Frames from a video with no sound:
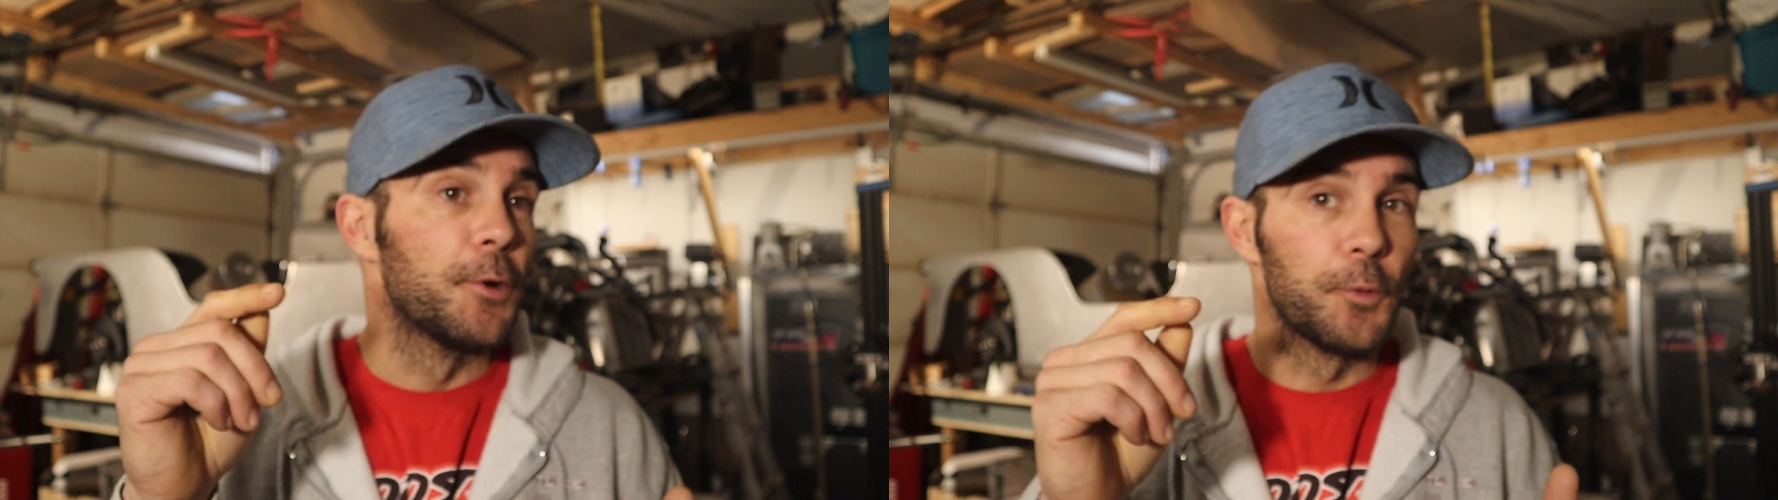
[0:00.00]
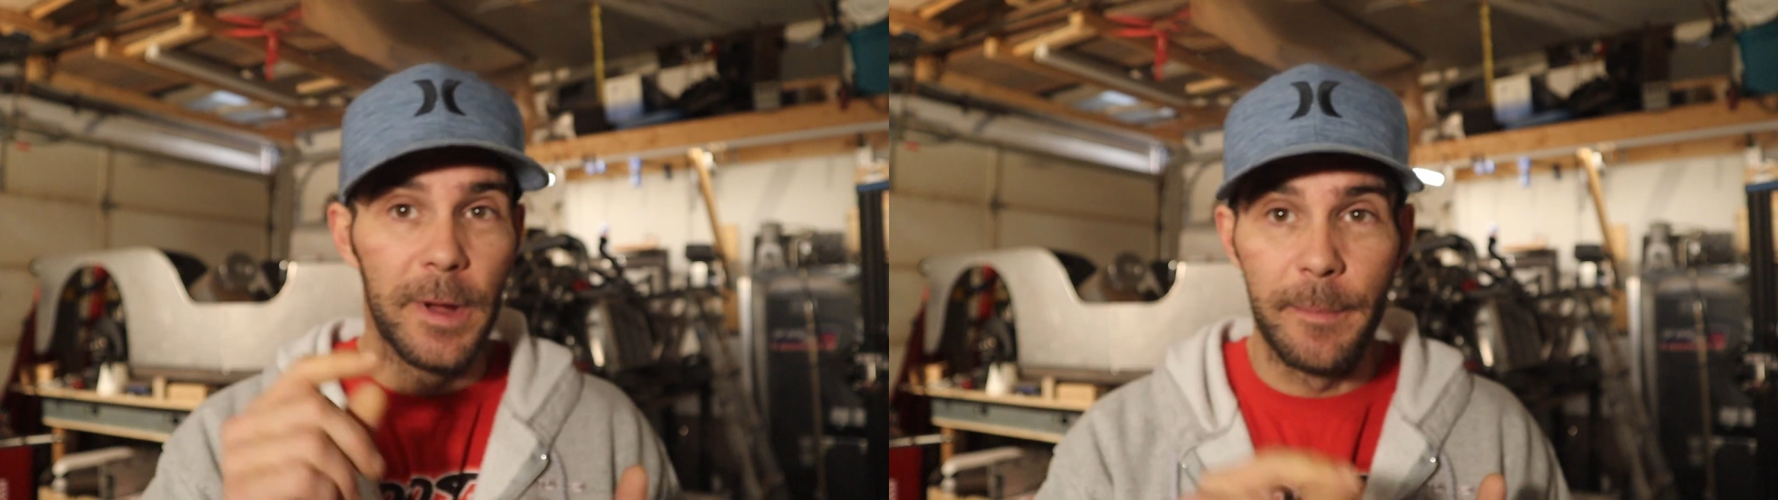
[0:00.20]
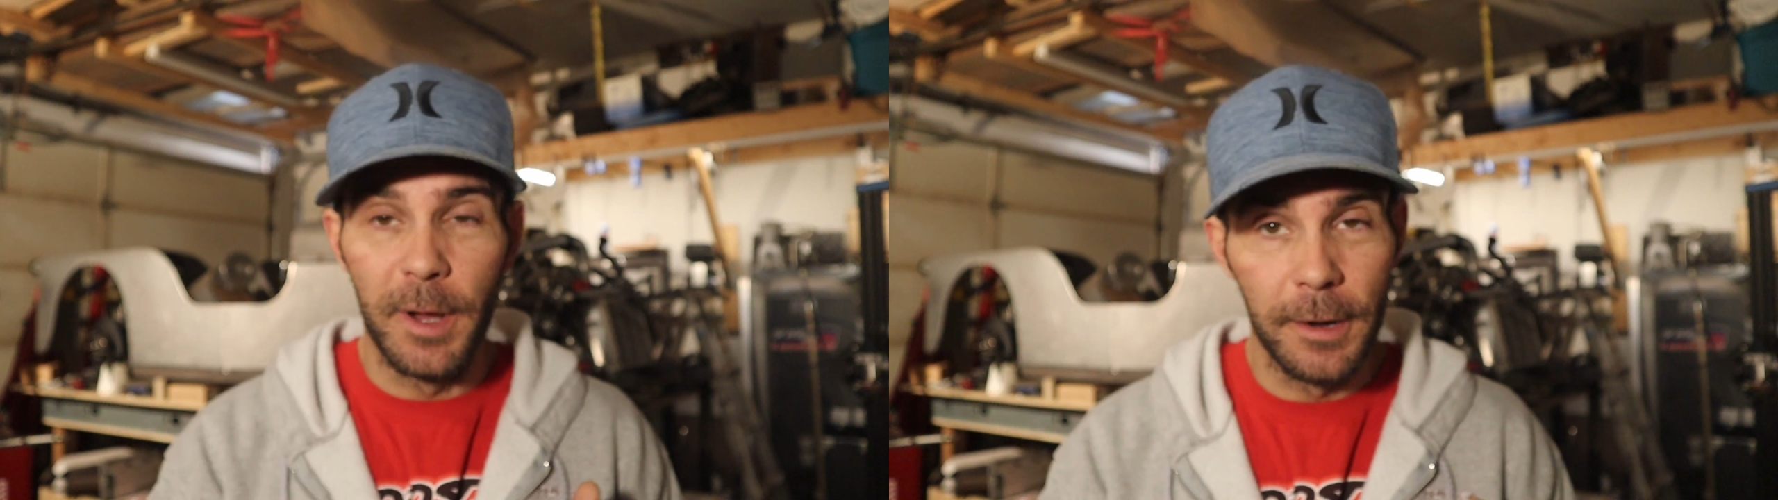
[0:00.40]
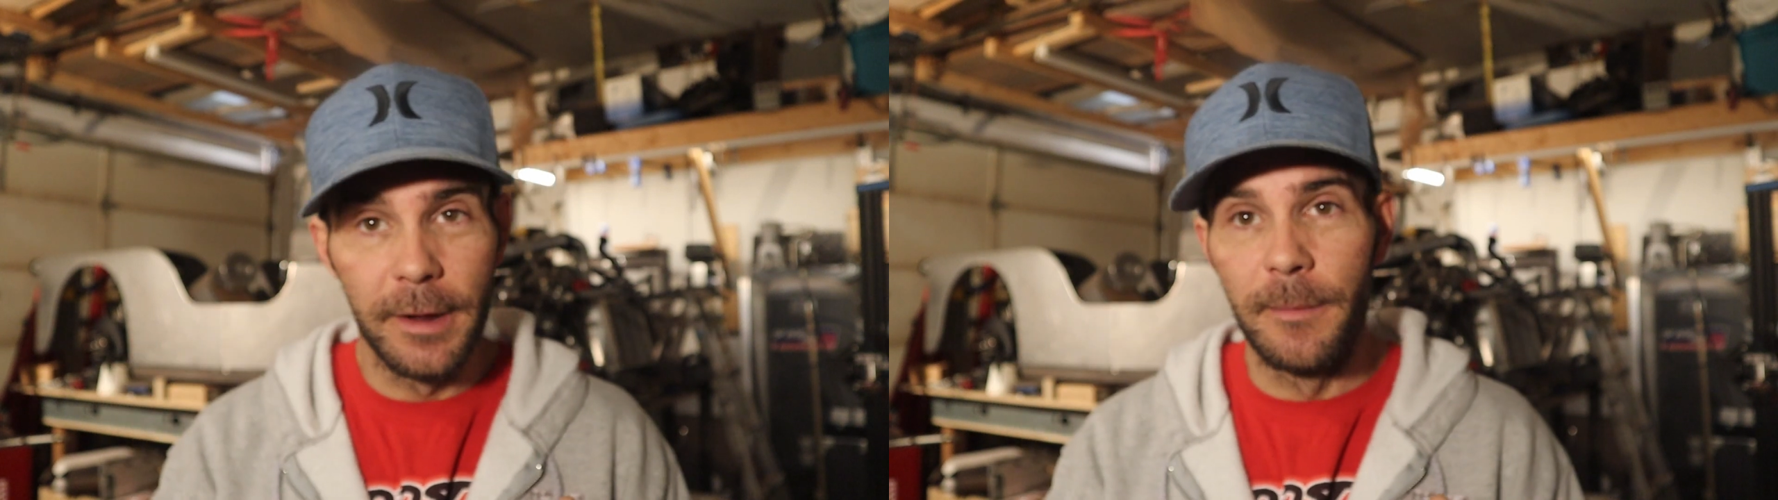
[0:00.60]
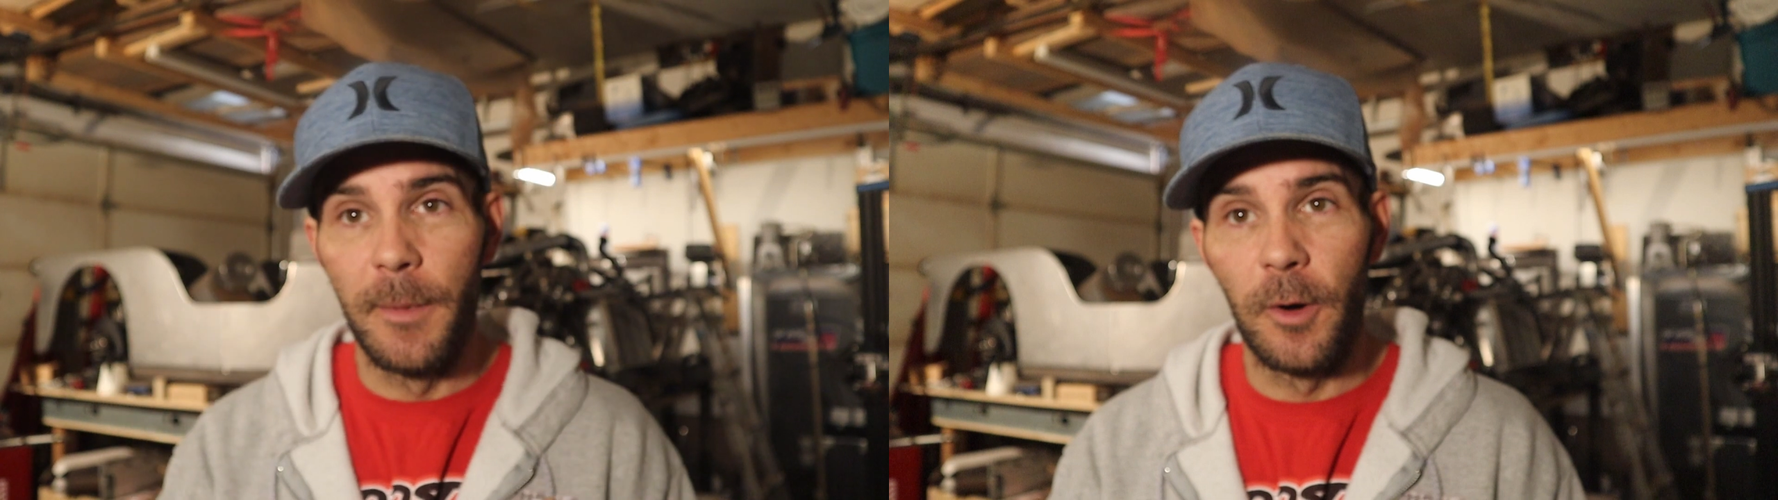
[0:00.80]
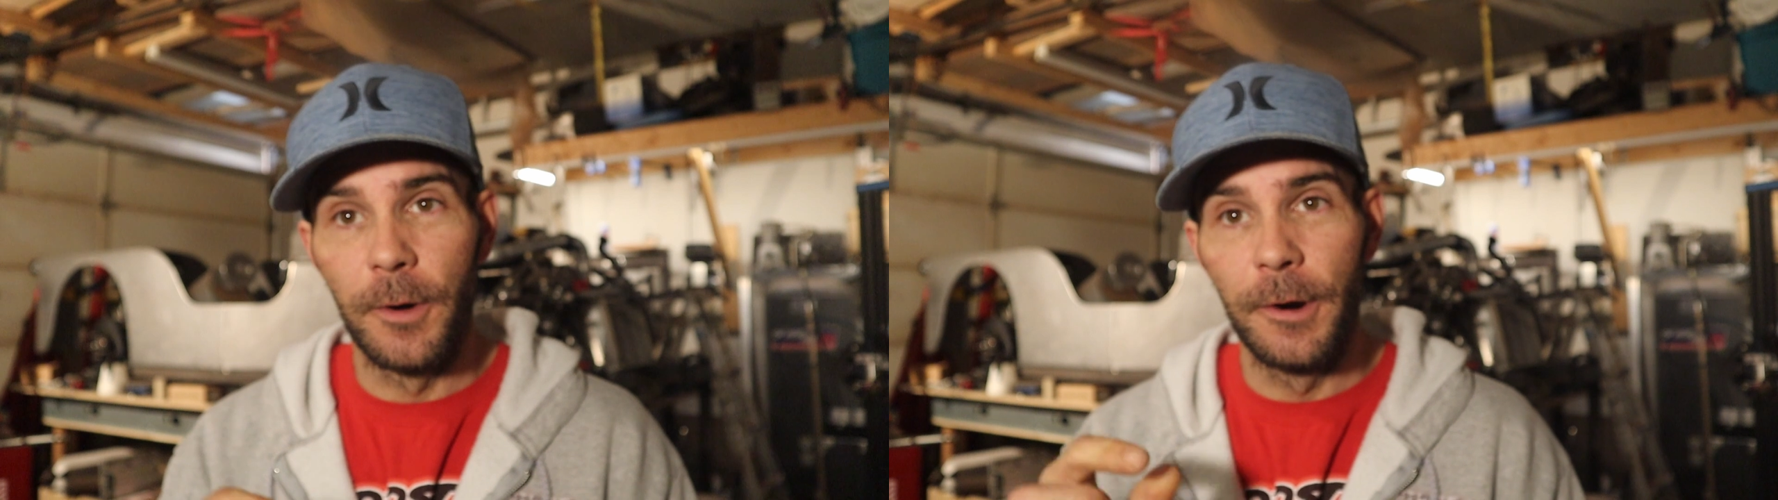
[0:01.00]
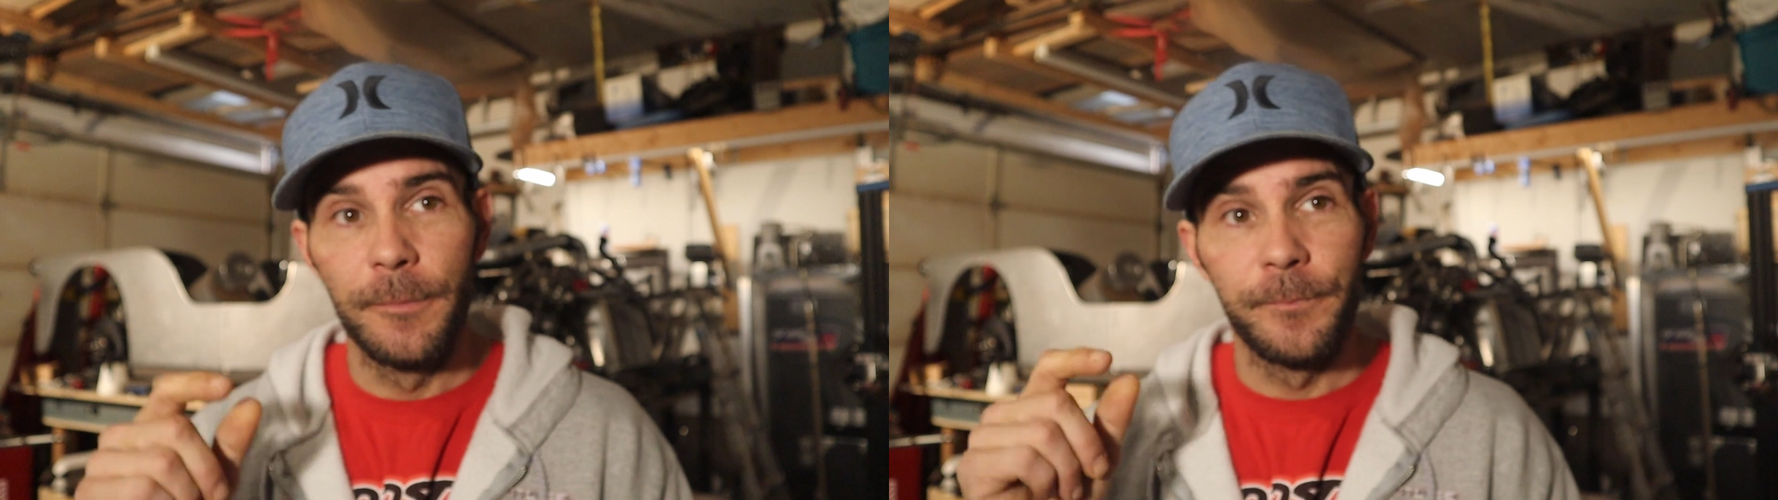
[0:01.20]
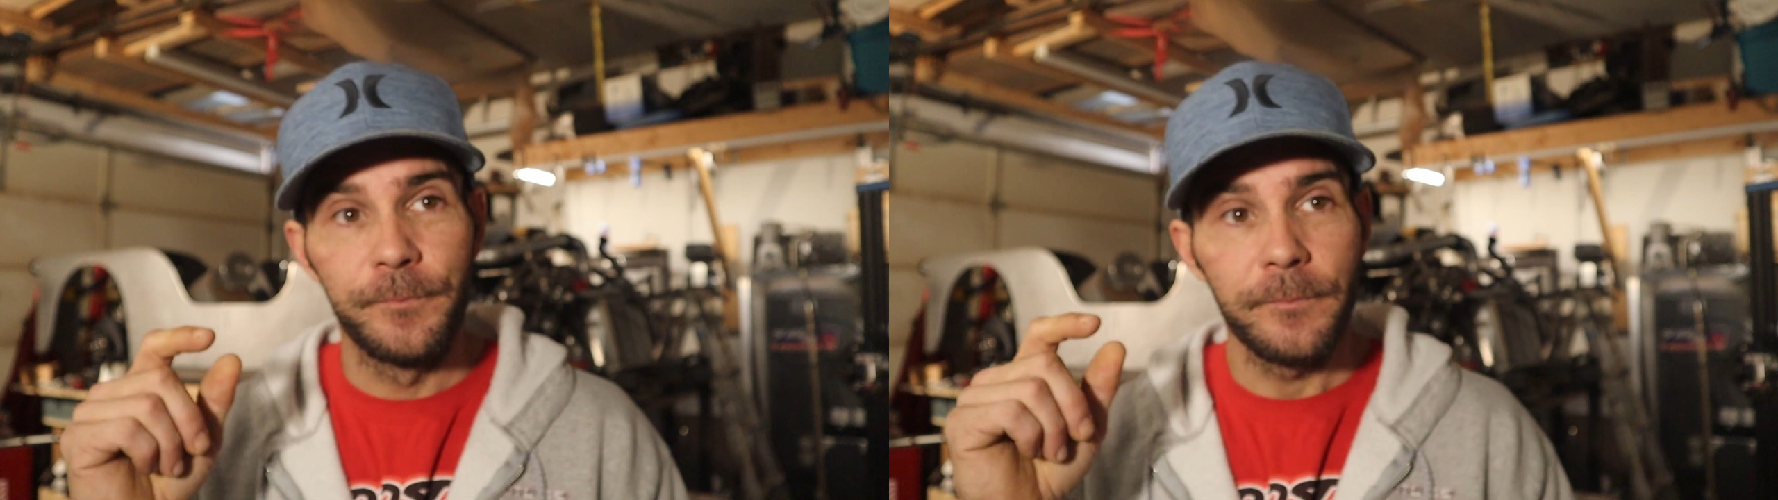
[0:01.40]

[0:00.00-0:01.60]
rebuilding the motor,